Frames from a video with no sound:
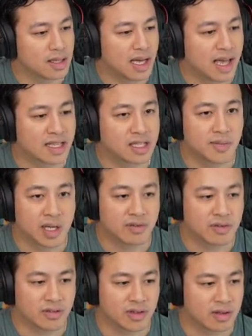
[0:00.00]
Add command
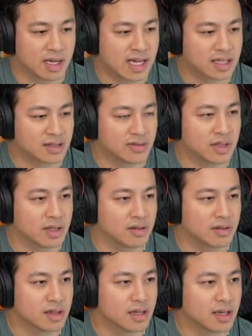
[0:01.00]
reveal active note.
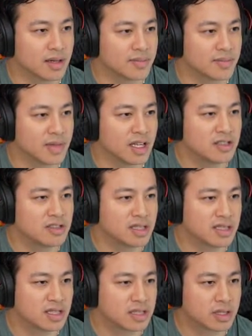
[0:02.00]
Interesting
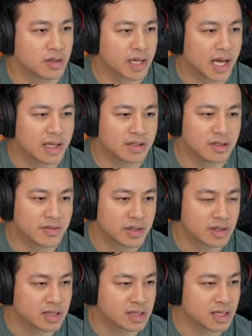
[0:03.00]
that show calendar view
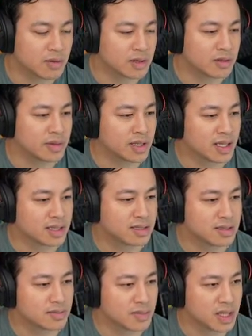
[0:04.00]
doesn't, I wonder where
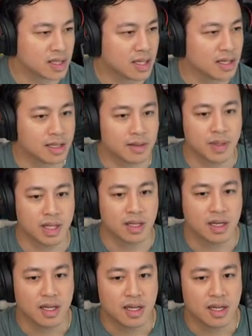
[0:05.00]
that's being held up, but